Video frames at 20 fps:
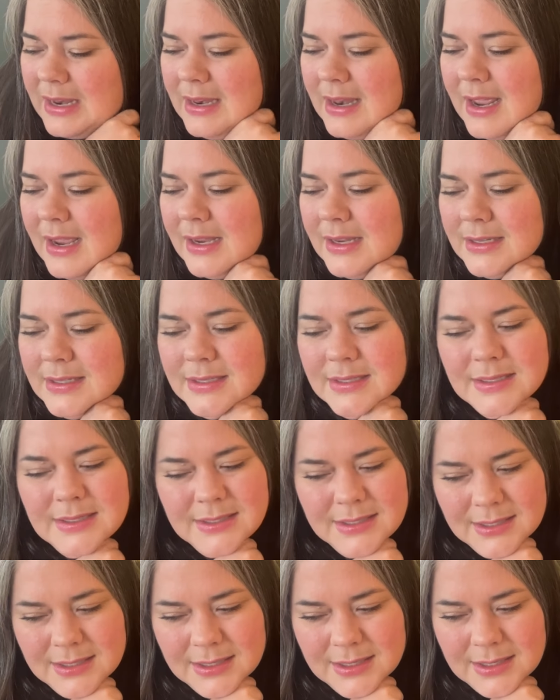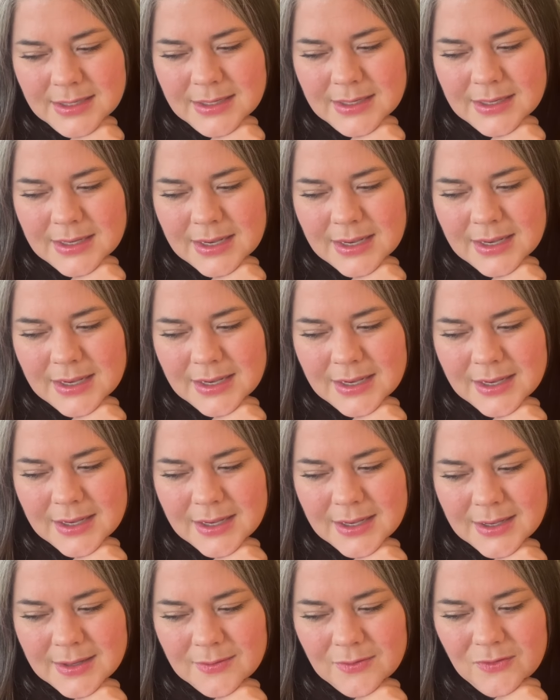next
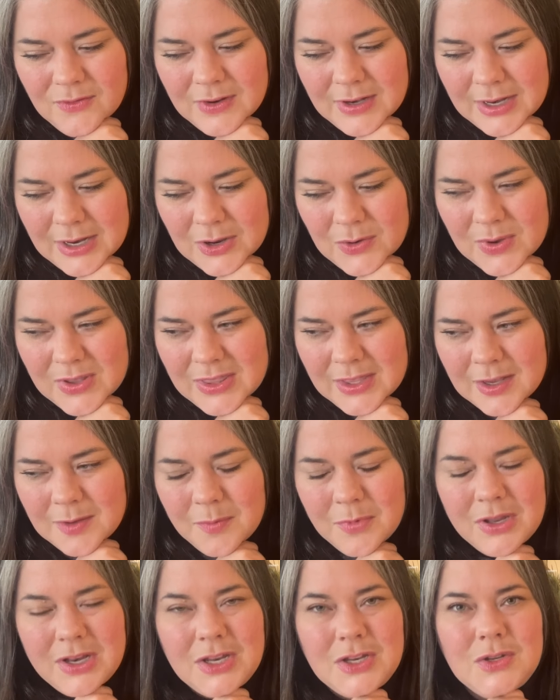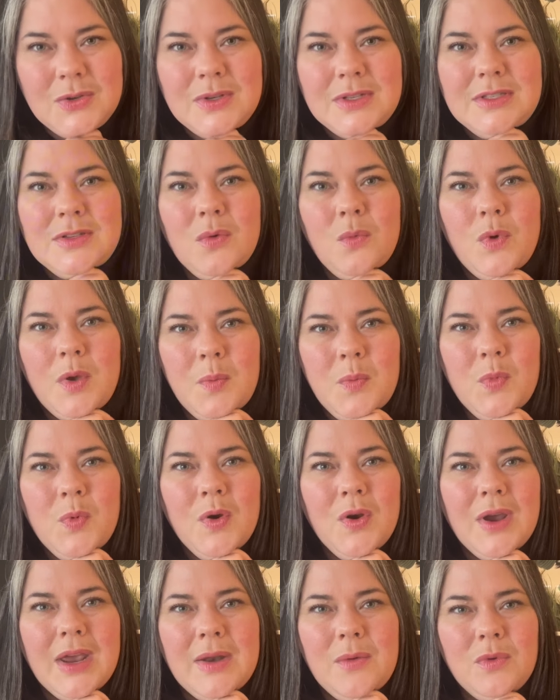video I think I'm gonna do is a whip
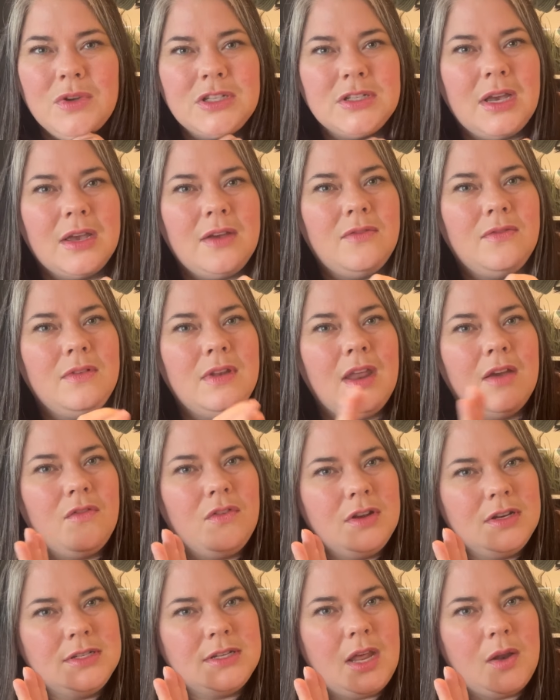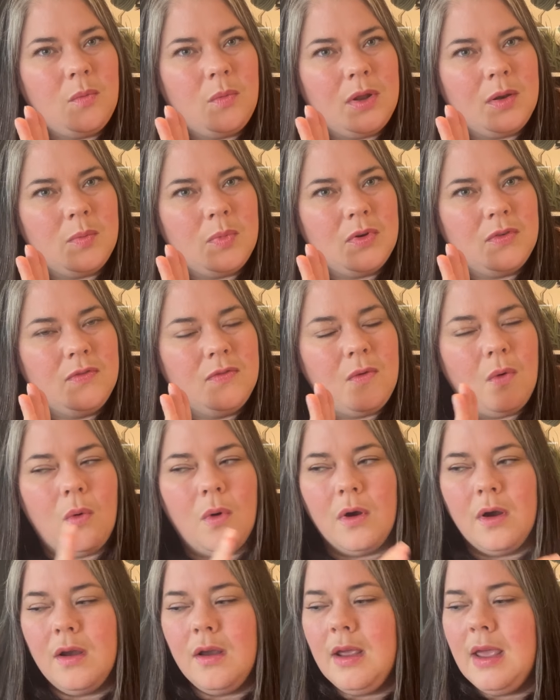parade, which I've never done one
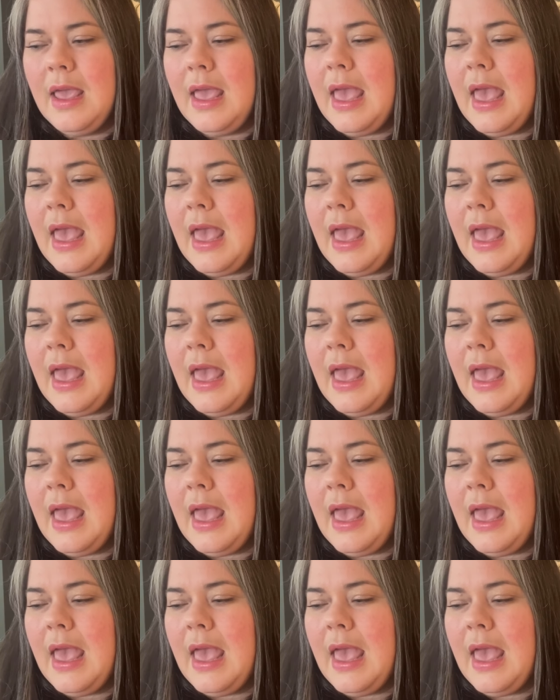before,